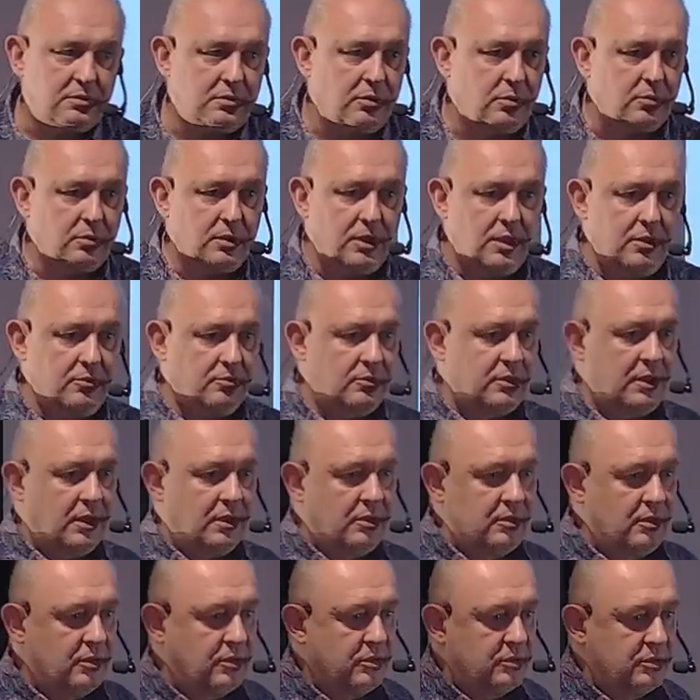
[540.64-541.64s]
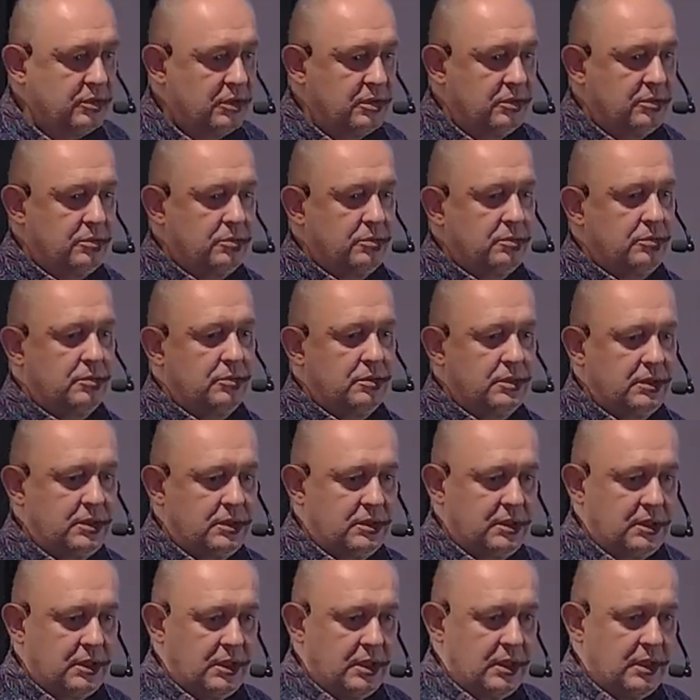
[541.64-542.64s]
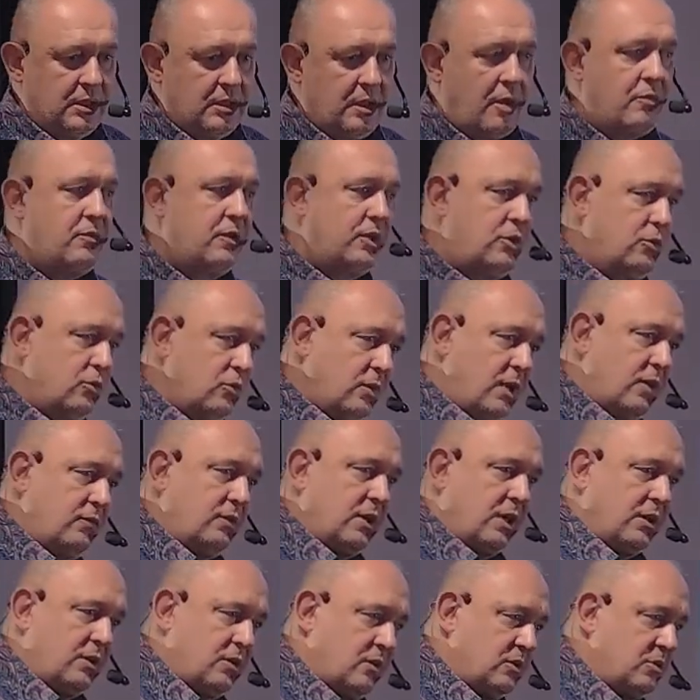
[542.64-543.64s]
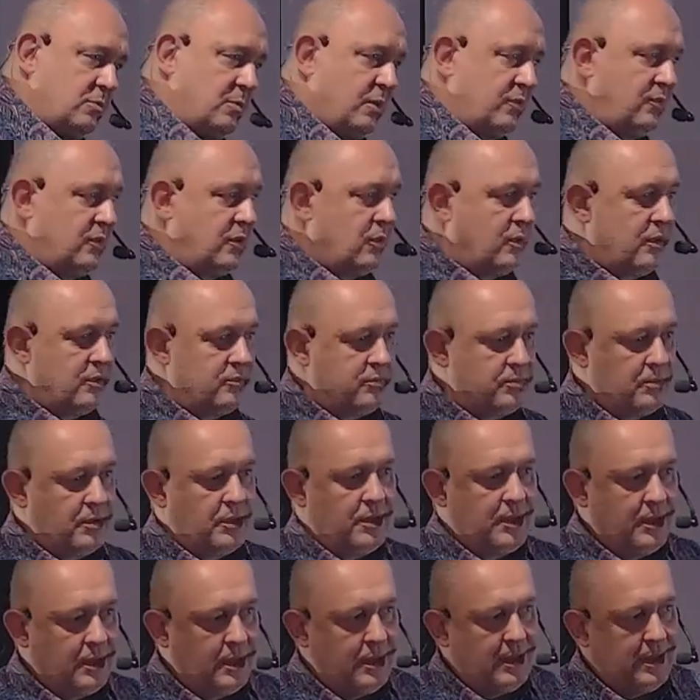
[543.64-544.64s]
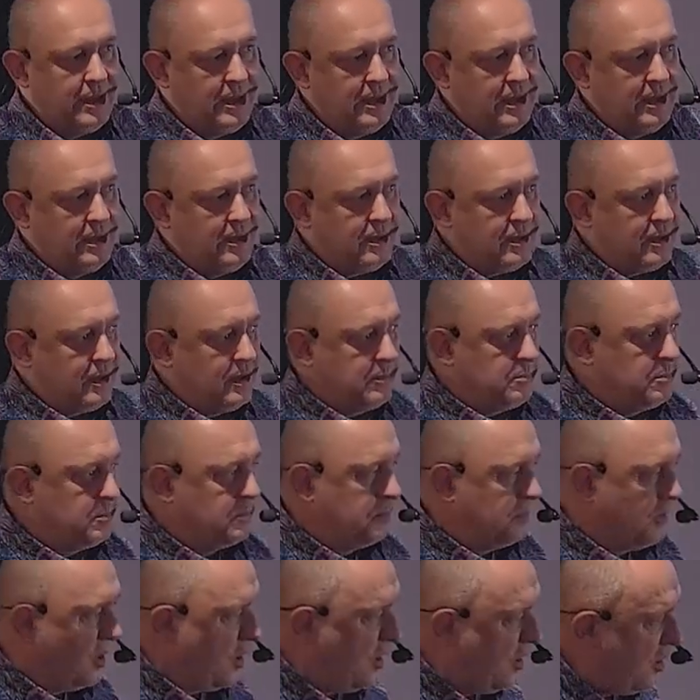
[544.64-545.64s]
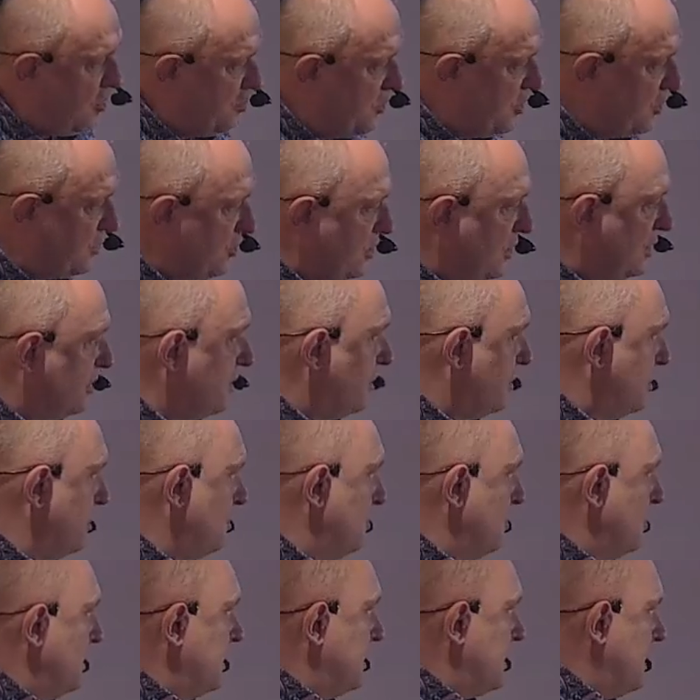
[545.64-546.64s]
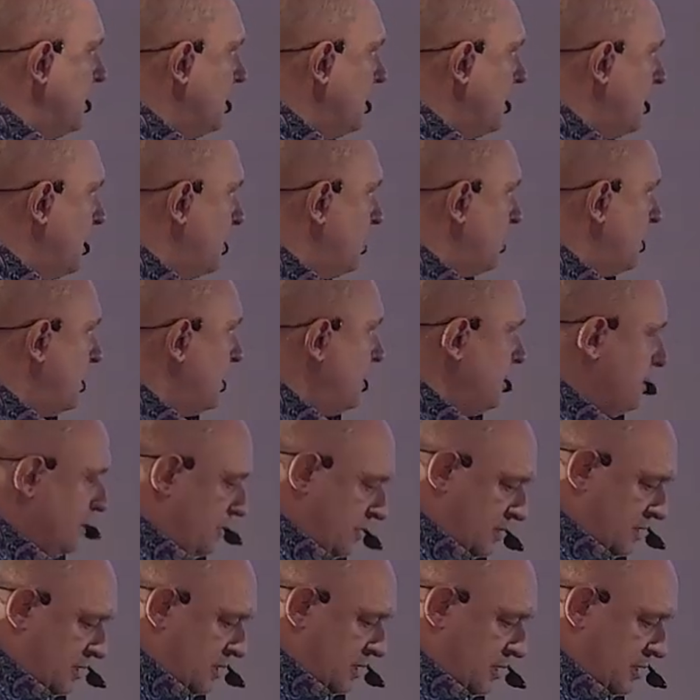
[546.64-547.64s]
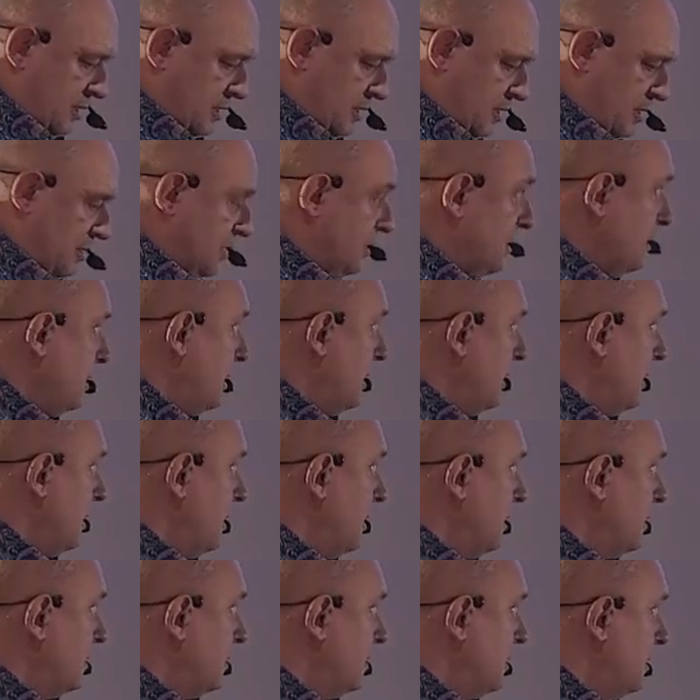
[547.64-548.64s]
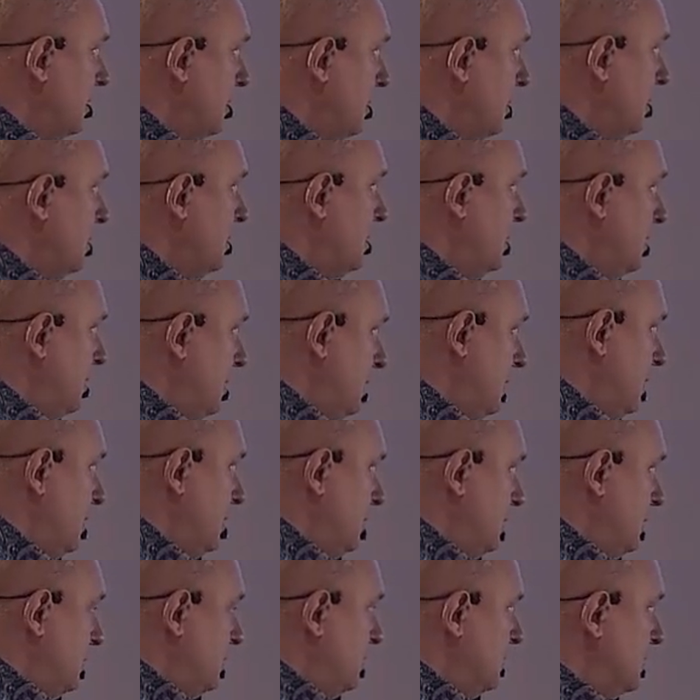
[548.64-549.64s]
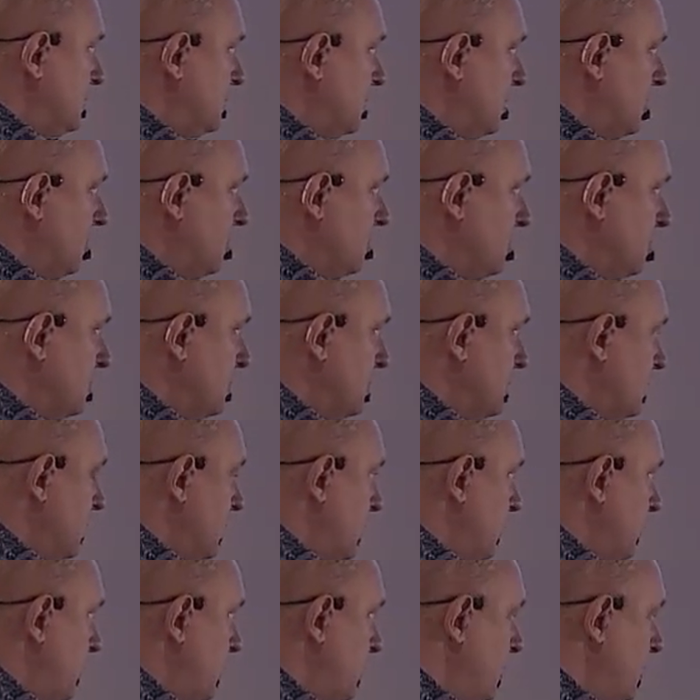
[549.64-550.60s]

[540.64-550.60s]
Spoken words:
don't have technology to do it. We do have technology, but we don't have really opportunity to do it in our city. And so, if you